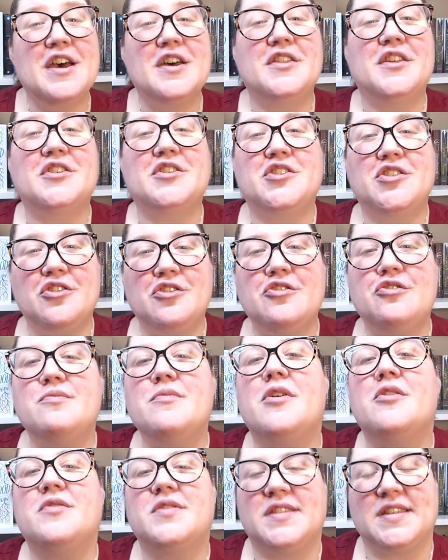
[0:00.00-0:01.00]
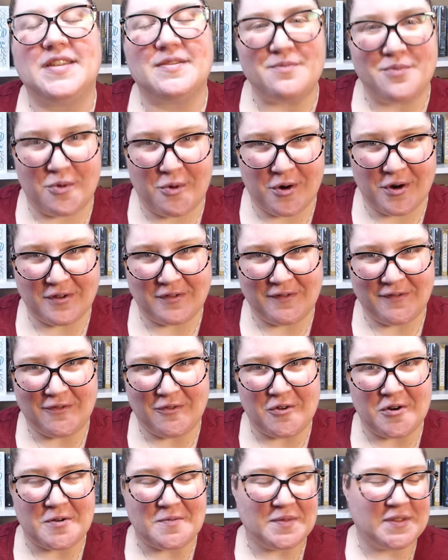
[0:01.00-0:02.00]
the two most important
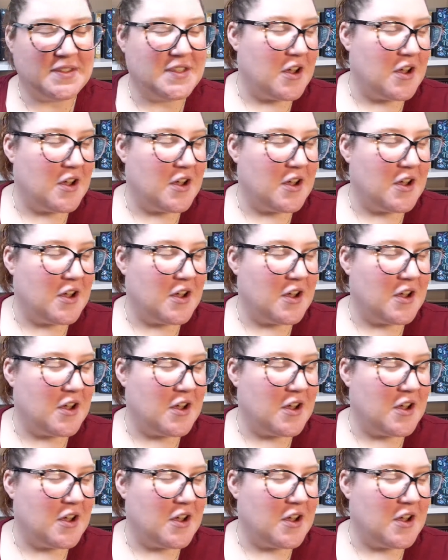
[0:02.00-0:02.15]
forms.